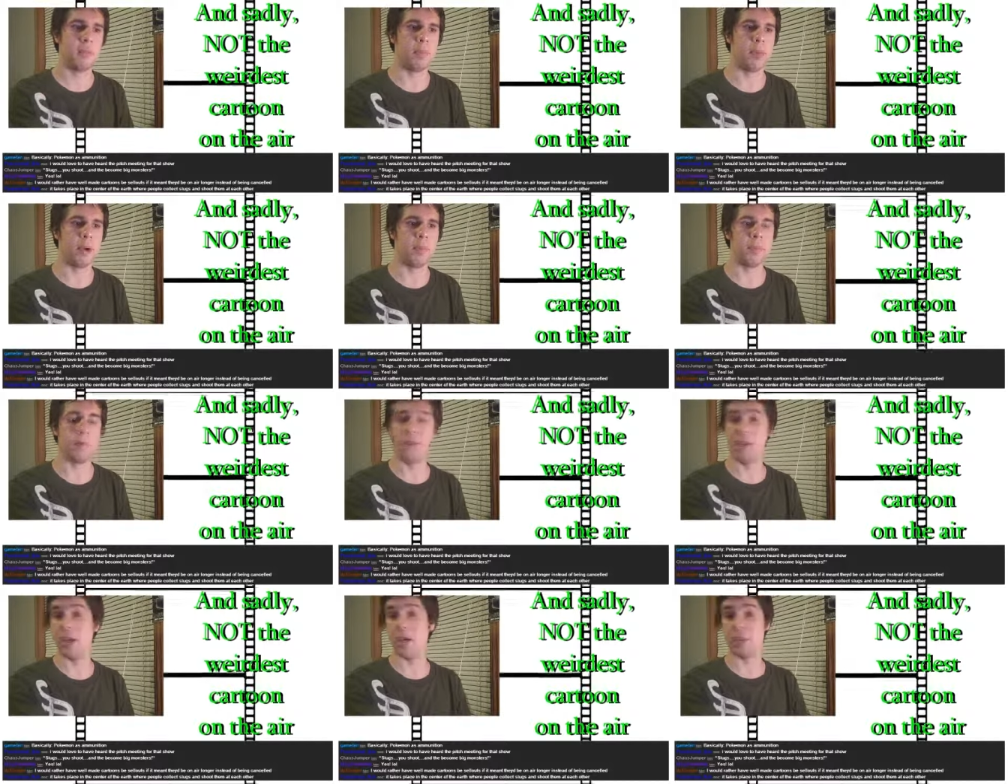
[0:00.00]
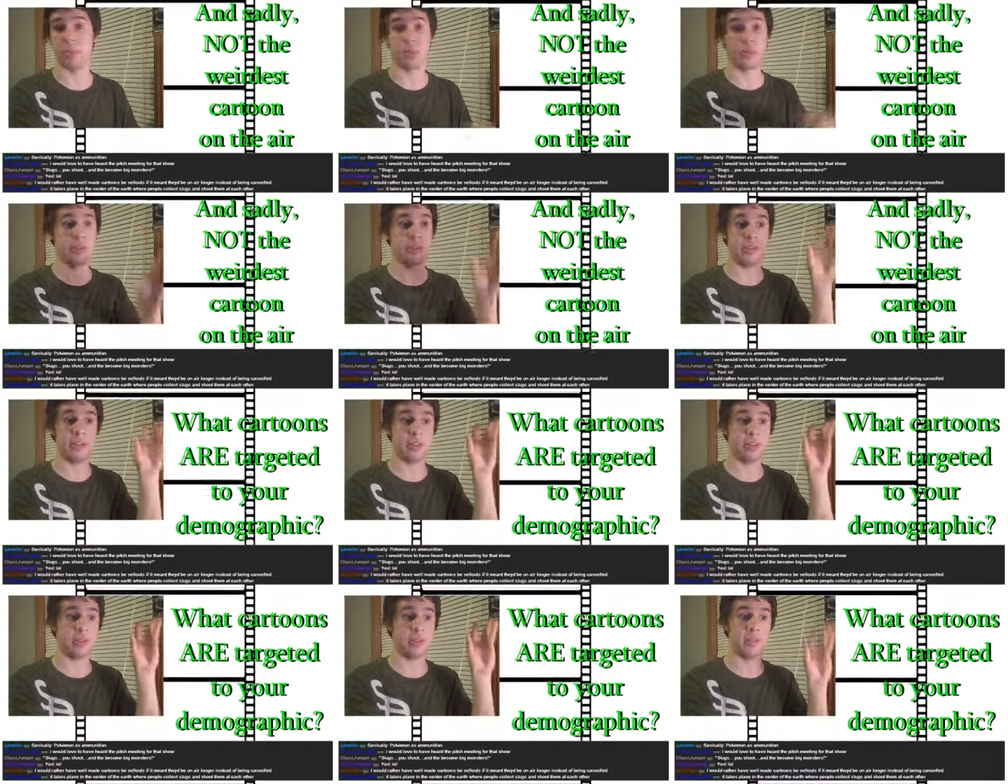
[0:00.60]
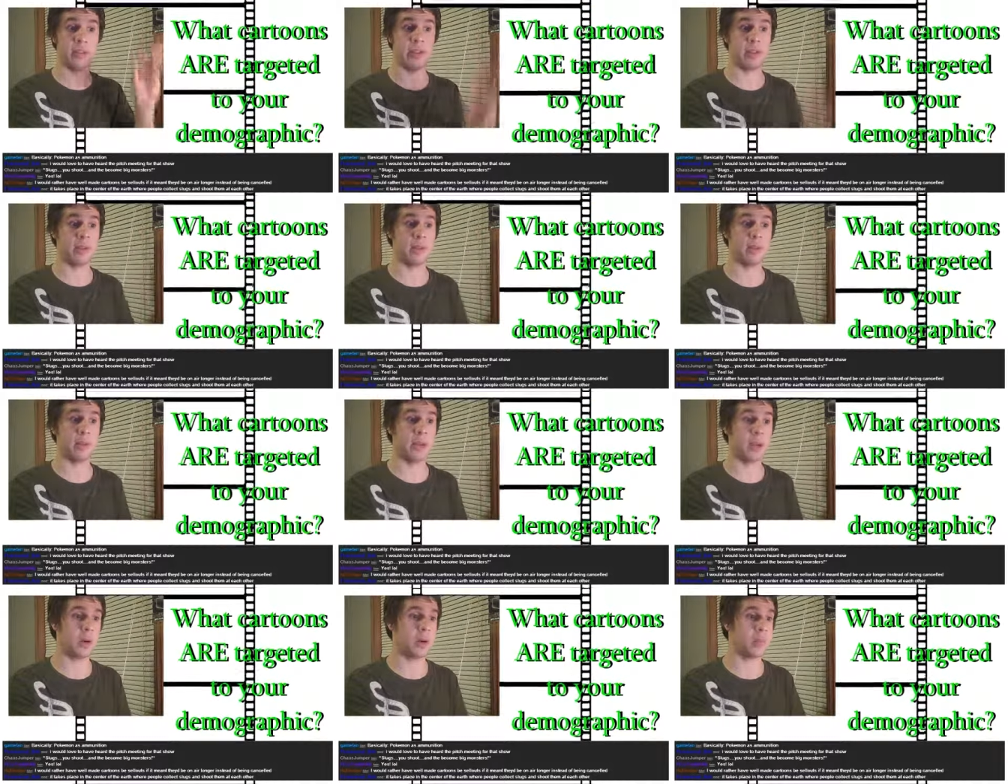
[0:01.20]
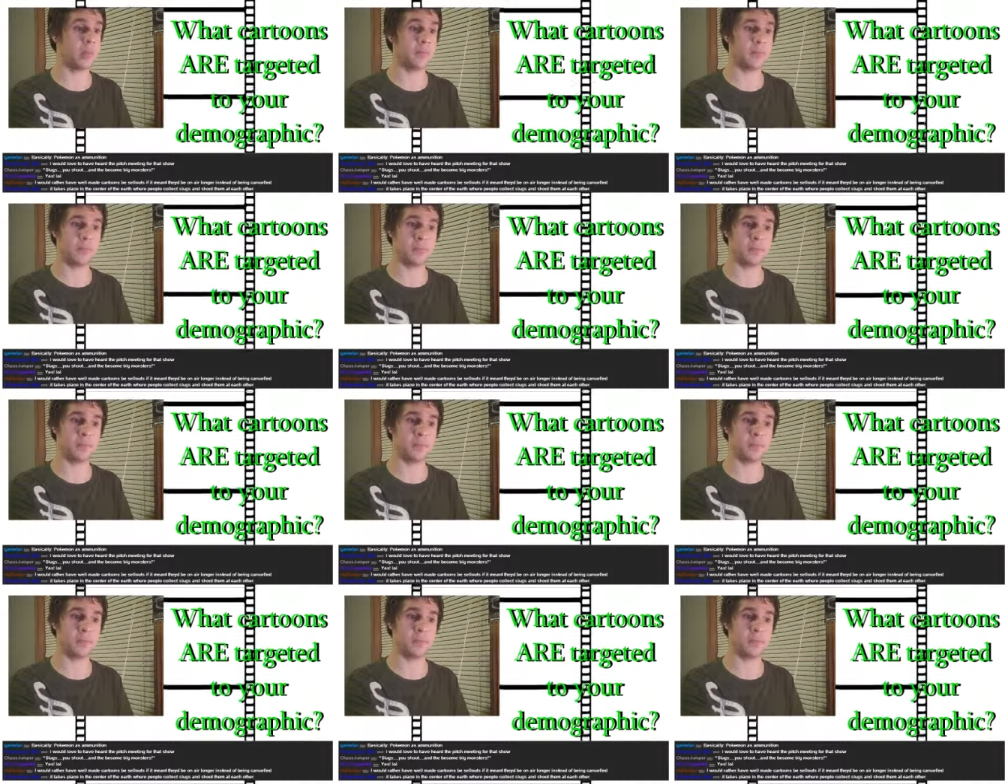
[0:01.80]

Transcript: But yeah, third season of that coming out.